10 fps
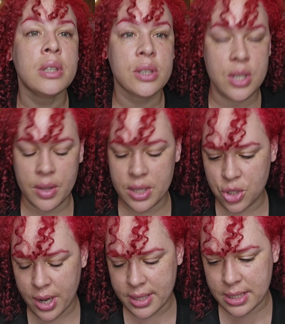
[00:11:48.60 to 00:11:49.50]
So let's
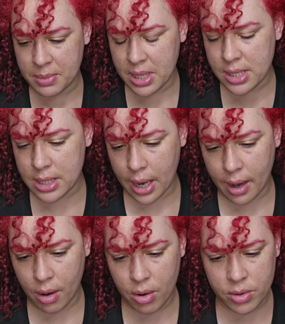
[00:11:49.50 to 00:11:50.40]
try some of these
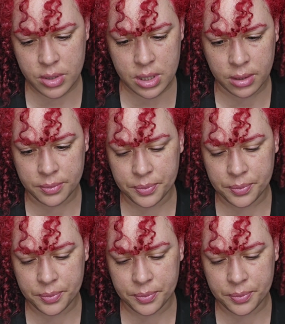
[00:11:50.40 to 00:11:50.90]
out.